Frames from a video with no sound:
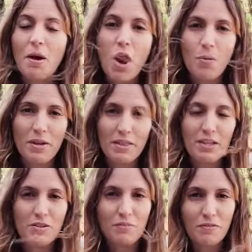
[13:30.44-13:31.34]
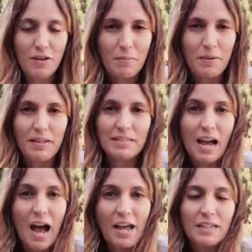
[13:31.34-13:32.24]
within your family
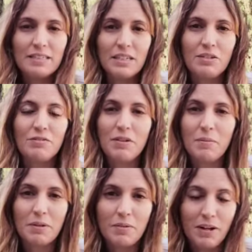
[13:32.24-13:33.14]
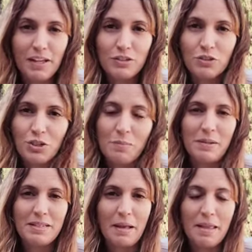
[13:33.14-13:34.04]
ties and your family relationship
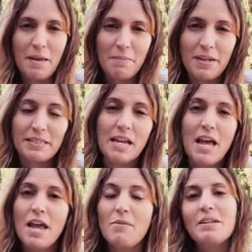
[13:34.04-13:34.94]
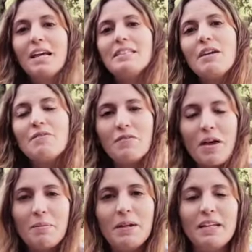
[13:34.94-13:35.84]
and dynamics. And when I say
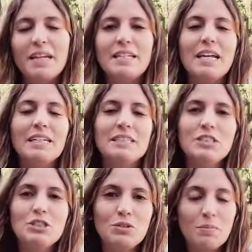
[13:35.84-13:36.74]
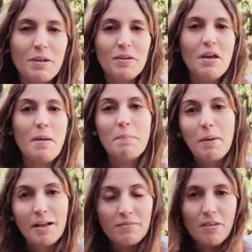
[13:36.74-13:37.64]
family, it doesn't need to be
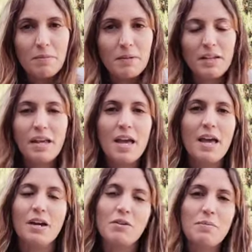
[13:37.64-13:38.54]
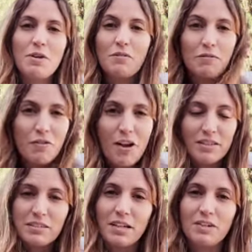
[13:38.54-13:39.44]
blood family. It could be your
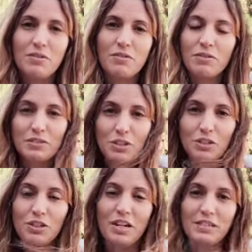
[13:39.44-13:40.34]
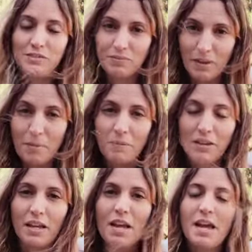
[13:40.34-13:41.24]
friends that you consider as
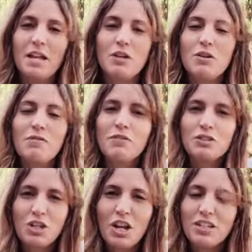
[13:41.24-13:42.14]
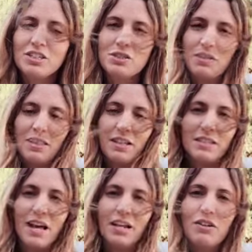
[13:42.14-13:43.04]
family. Look for changes within
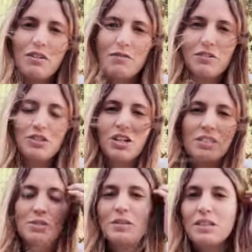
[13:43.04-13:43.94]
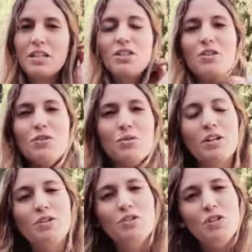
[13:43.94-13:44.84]
that. Look for changes within you
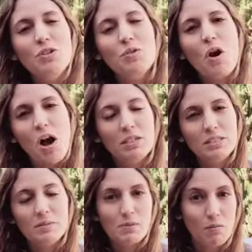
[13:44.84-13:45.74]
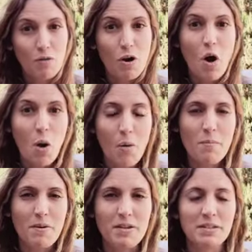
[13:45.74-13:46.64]
and your new concept of what
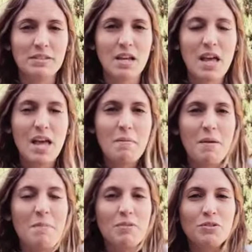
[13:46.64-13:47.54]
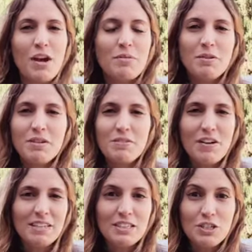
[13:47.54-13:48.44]
home is. Maybe you try to
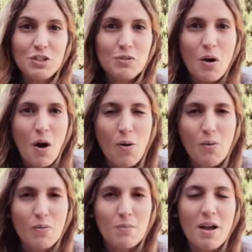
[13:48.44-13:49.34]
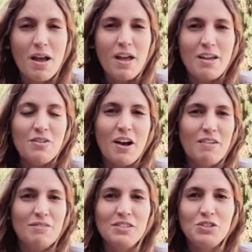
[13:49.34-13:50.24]
manifest a new home, and you
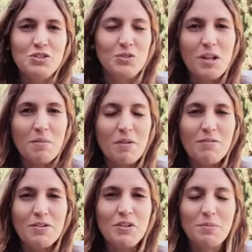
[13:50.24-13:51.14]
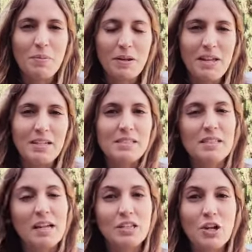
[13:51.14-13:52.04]
have this dream of a new place,
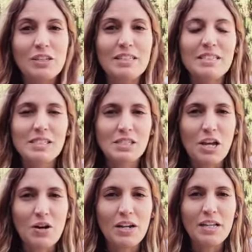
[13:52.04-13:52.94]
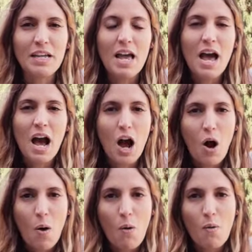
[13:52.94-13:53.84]
like not necessarily a
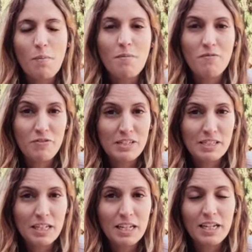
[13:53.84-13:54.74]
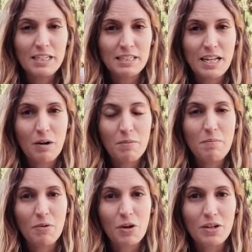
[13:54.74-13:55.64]
home physically, because that would be
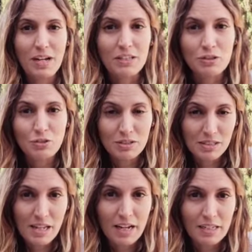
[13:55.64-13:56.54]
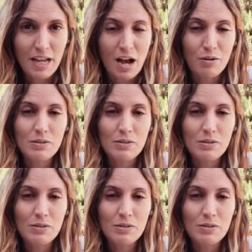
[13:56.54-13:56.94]
more connected to the second house,